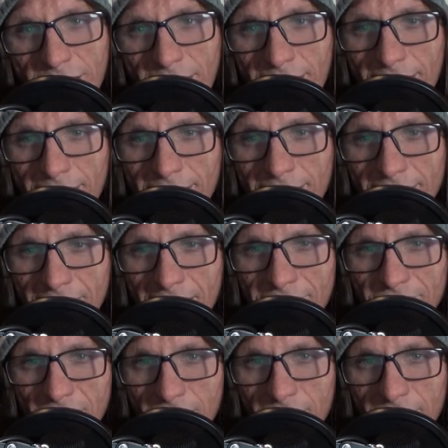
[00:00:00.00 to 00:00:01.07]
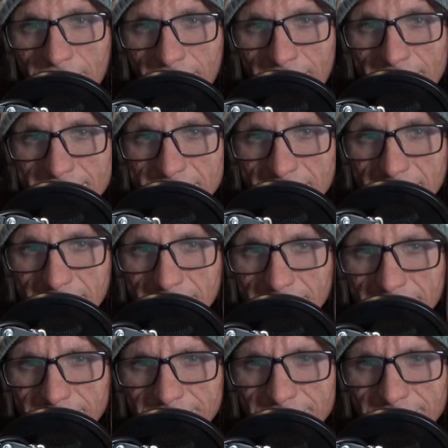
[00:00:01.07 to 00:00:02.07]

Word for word: Uh, left all these. Uh...